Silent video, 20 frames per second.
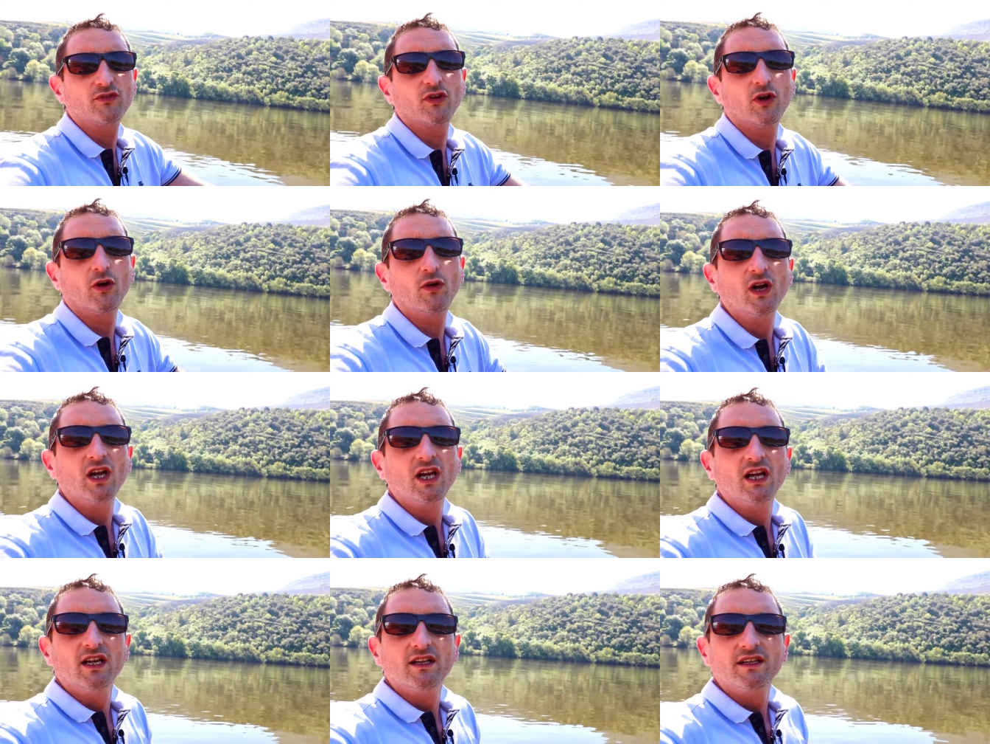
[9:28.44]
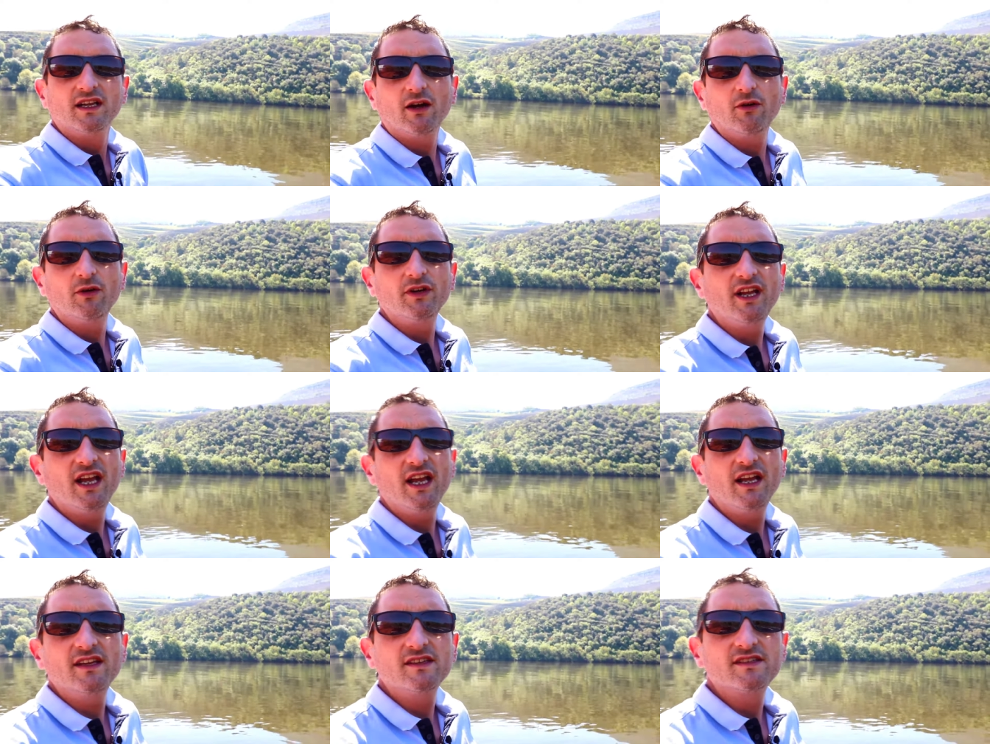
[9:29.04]
So
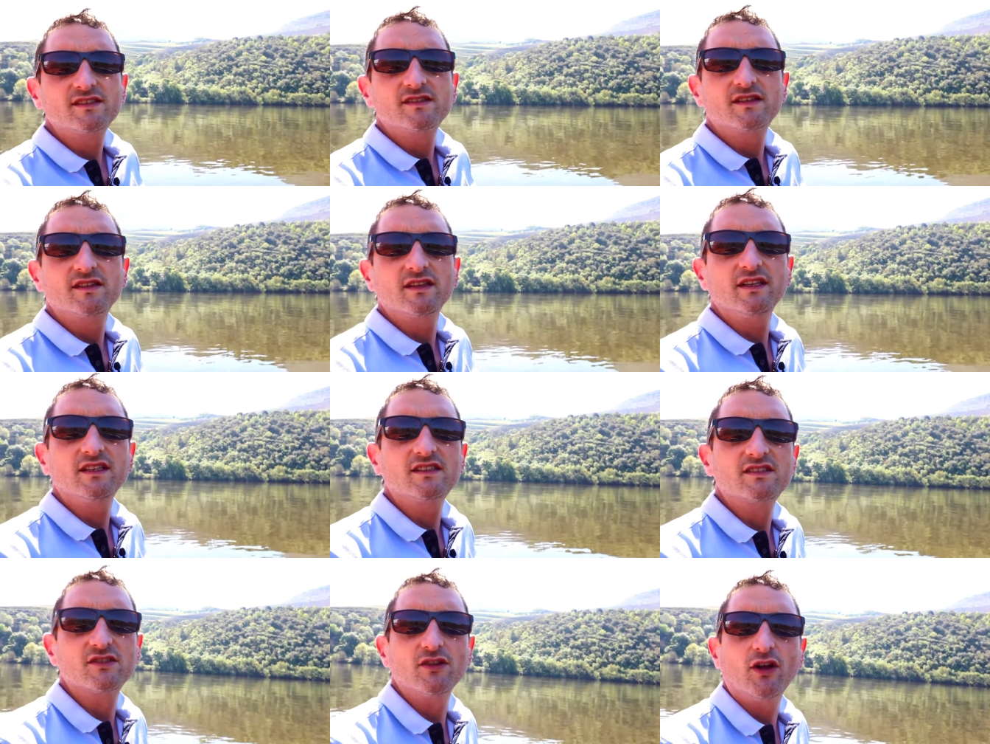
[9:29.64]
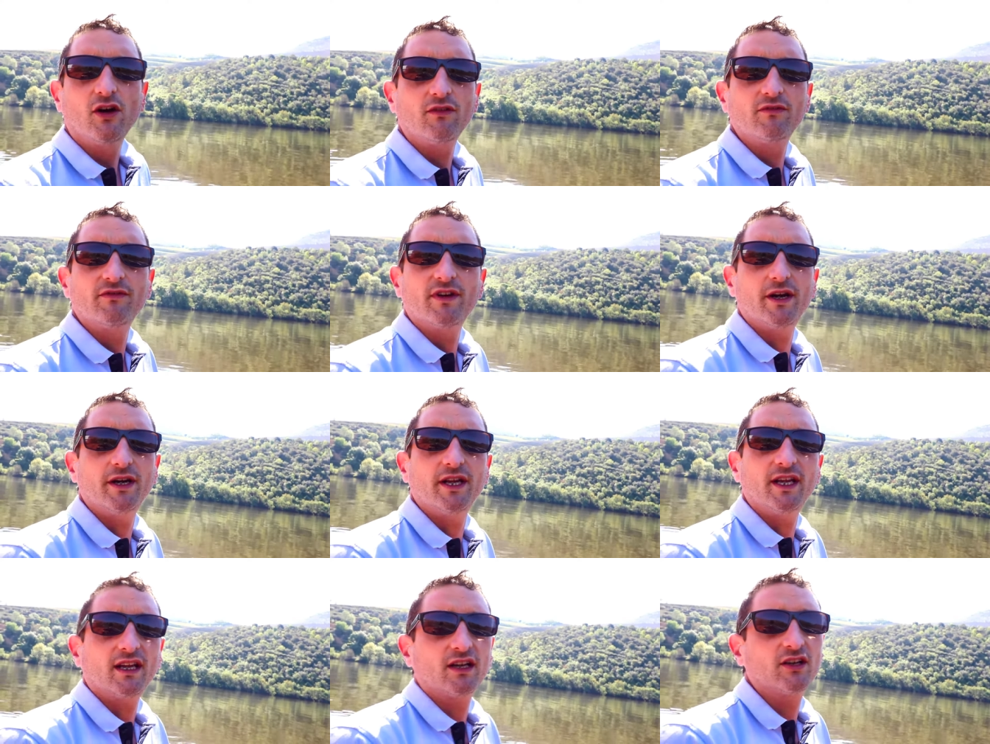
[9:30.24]
nowadays, it's not
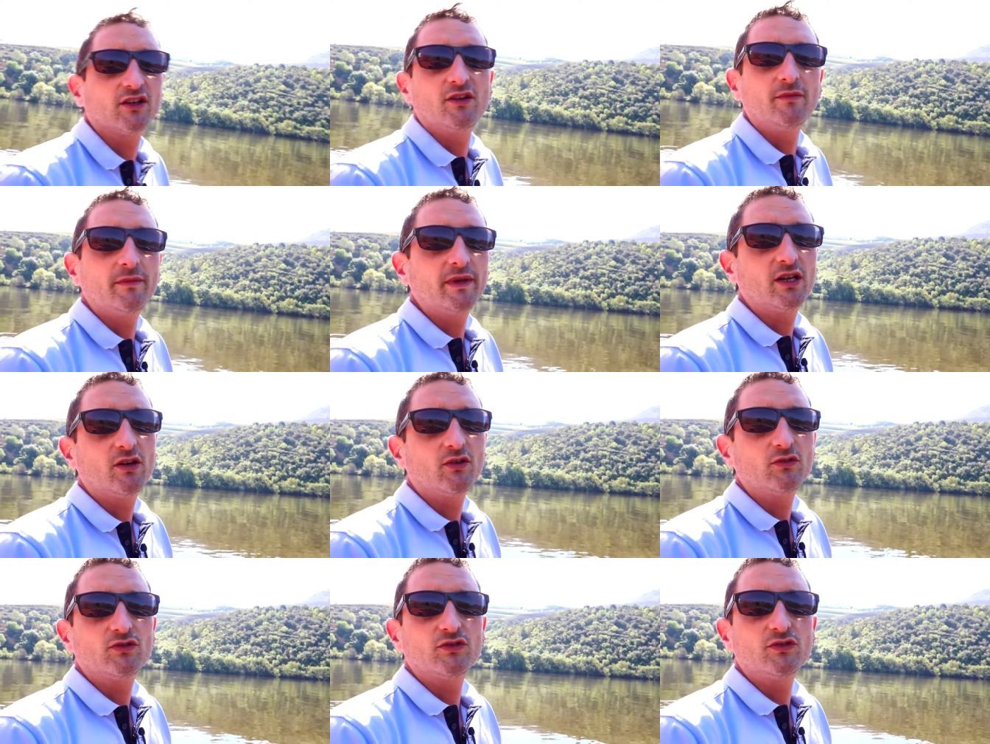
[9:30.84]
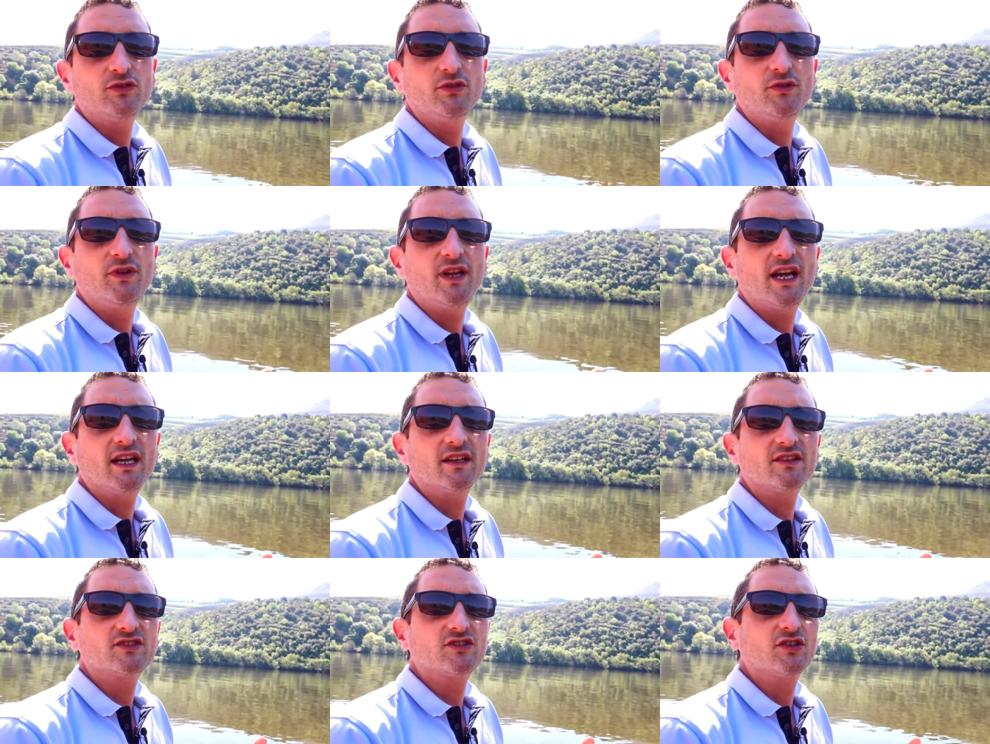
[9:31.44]
very economical to do
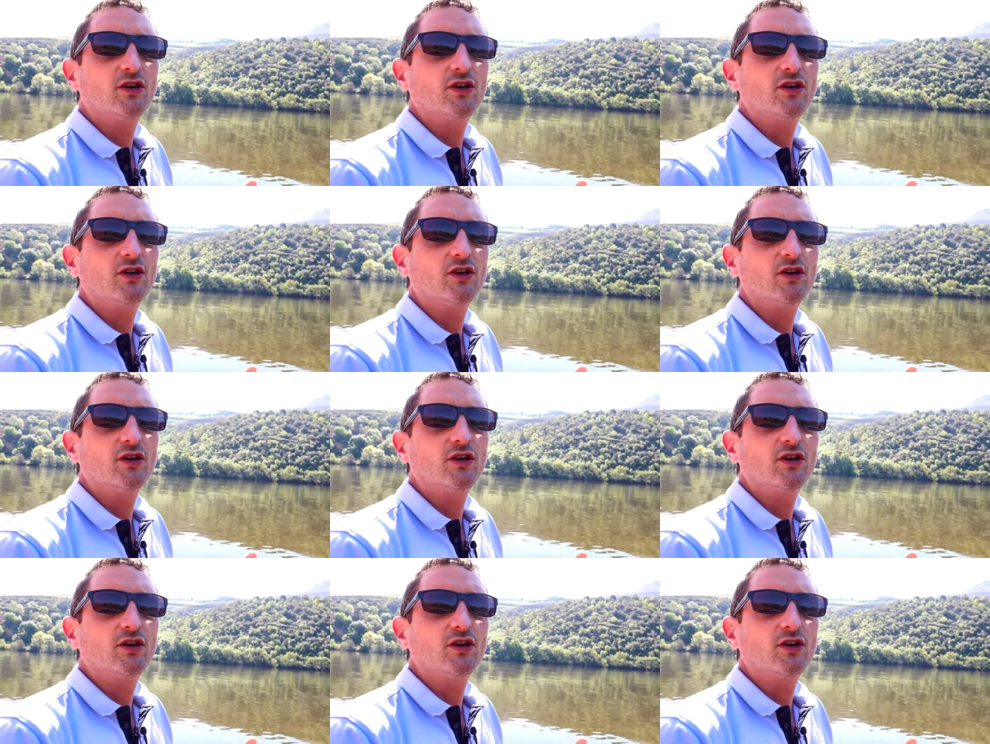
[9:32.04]
that.